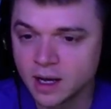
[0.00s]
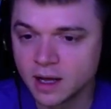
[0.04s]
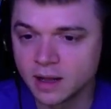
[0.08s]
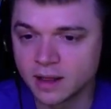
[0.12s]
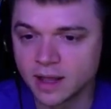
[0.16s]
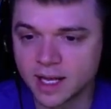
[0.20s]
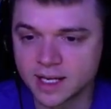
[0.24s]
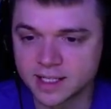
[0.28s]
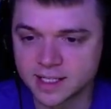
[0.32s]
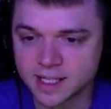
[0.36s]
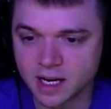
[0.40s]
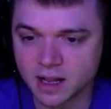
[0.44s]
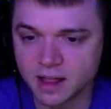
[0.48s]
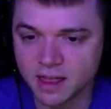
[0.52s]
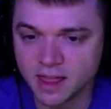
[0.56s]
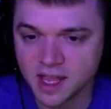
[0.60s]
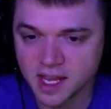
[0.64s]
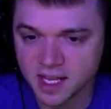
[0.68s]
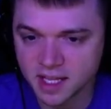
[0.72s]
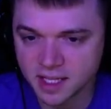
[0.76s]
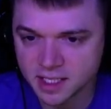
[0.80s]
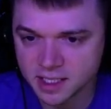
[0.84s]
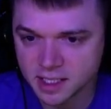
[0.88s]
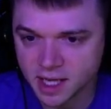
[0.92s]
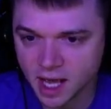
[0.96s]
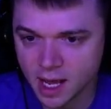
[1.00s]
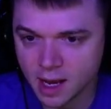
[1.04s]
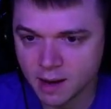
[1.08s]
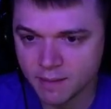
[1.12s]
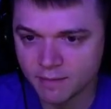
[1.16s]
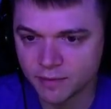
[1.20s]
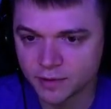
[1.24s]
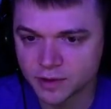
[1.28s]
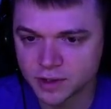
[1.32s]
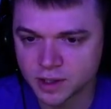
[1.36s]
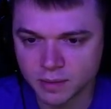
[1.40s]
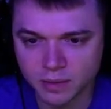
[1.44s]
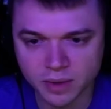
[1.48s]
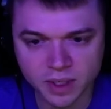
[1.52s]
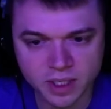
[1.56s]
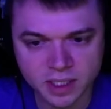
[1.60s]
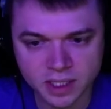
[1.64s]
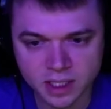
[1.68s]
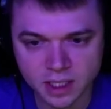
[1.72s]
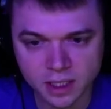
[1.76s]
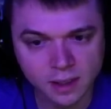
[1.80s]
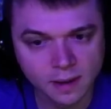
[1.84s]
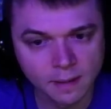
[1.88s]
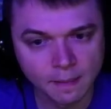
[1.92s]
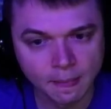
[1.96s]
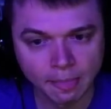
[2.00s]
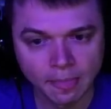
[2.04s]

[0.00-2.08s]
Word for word: That is not a thing in this game for some reason.